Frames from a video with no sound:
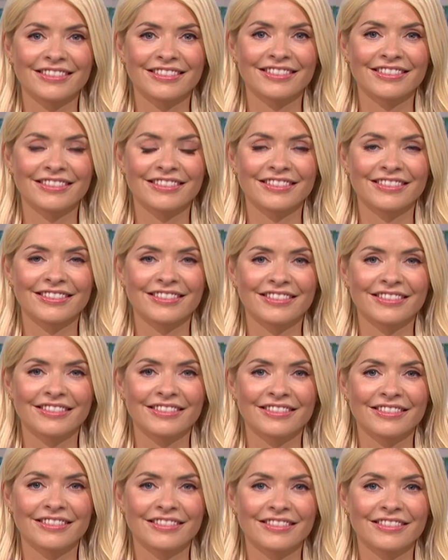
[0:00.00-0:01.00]

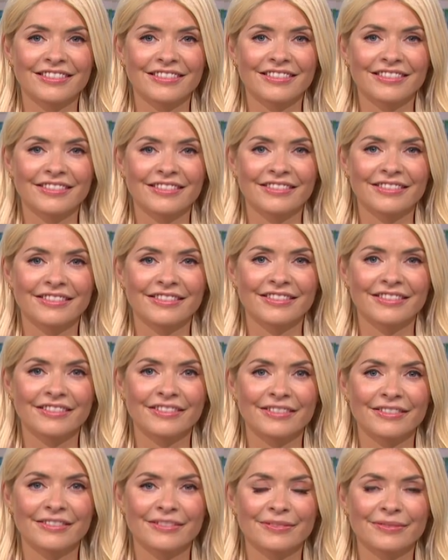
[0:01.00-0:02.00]

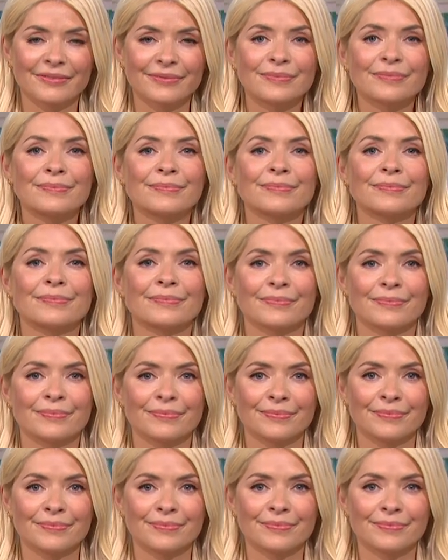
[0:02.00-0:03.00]

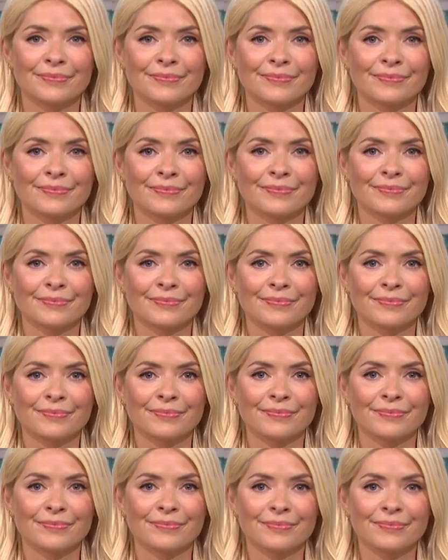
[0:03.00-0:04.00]

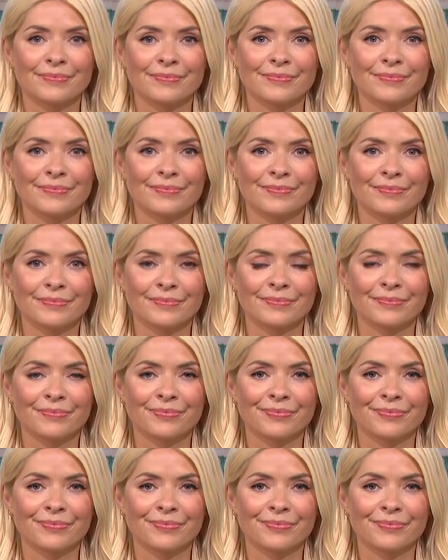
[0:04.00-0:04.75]
[no speech]